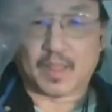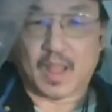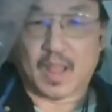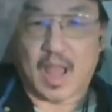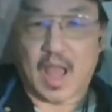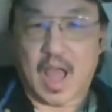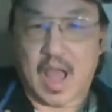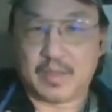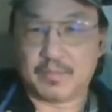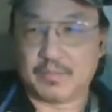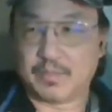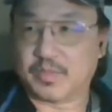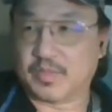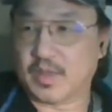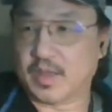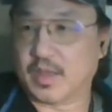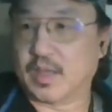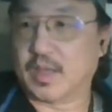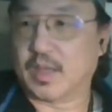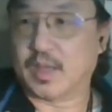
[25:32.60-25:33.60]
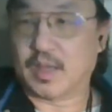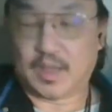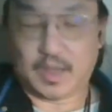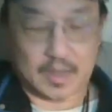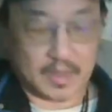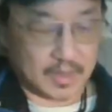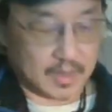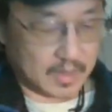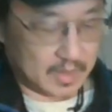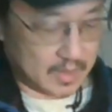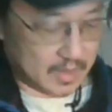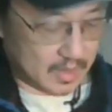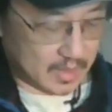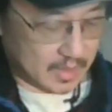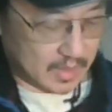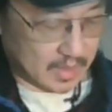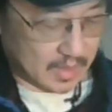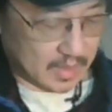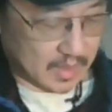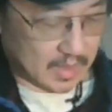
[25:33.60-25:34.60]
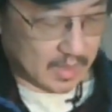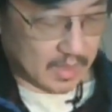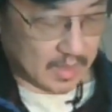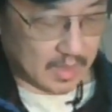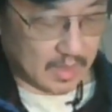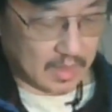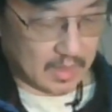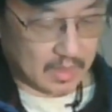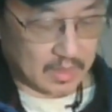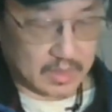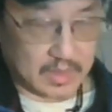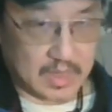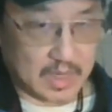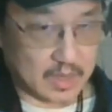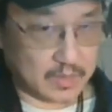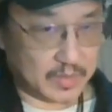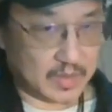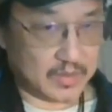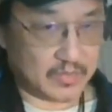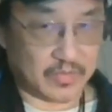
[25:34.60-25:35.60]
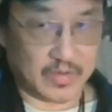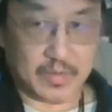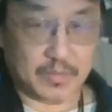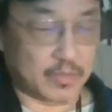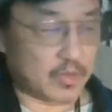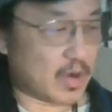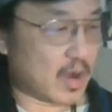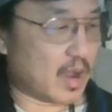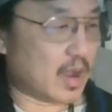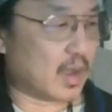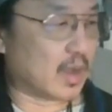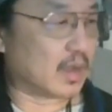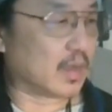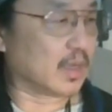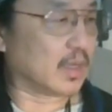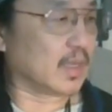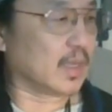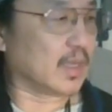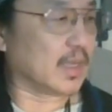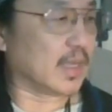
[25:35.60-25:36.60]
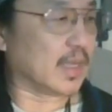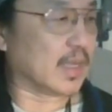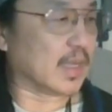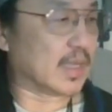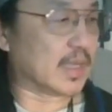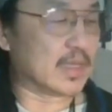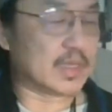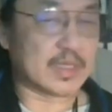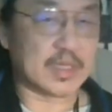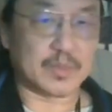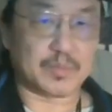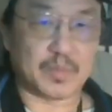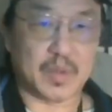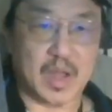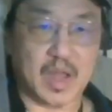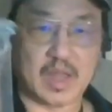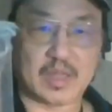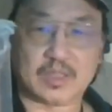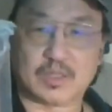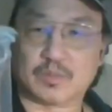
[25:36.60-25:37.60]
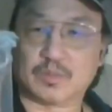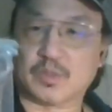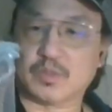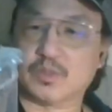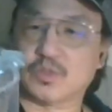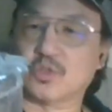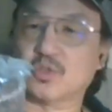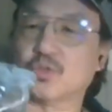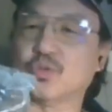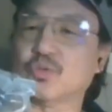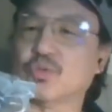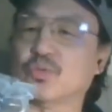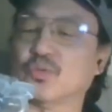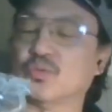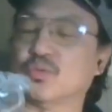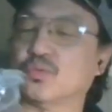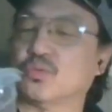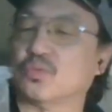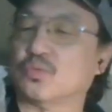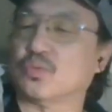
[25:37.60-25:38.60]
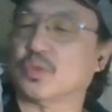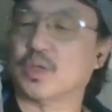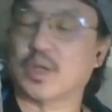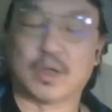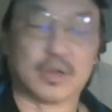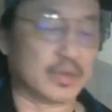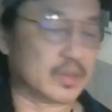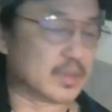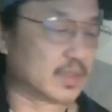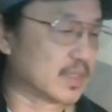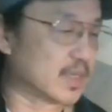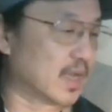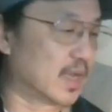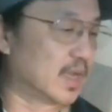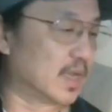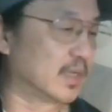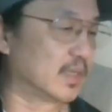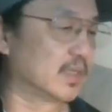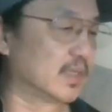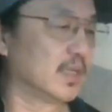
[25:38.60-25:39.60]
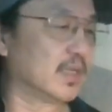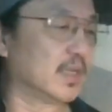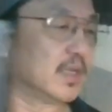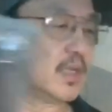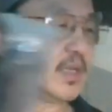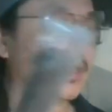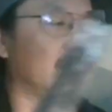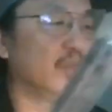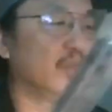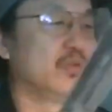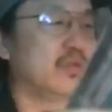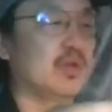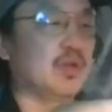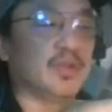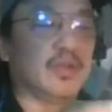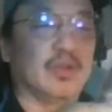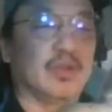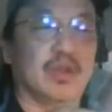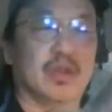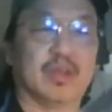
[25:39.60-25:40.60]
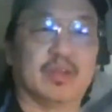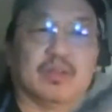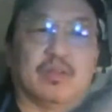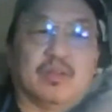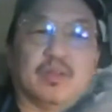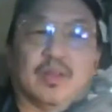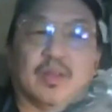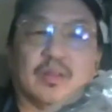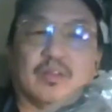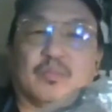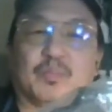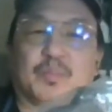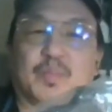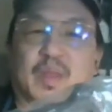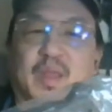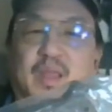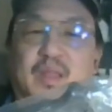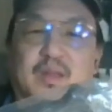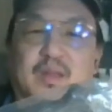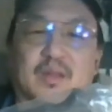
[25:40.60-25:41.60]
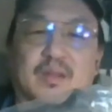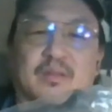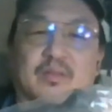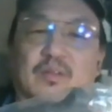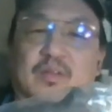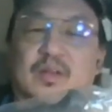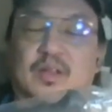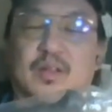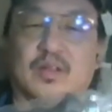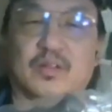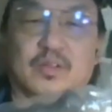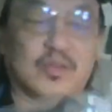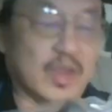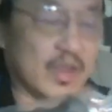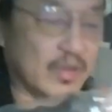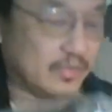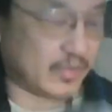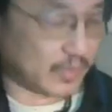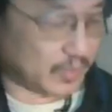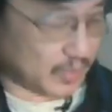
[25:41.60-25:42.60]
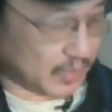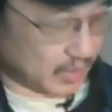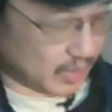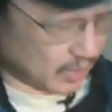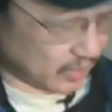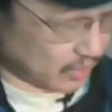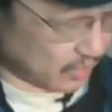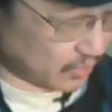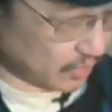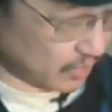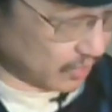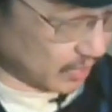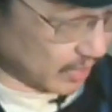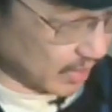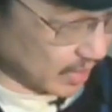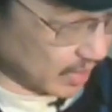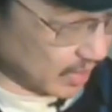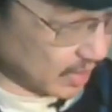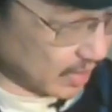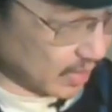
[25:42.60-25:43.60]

I'm thinking, tell me if I'm wrong, is it possible to, no, it's not. It's pinned, isn't it? You have to put it through there.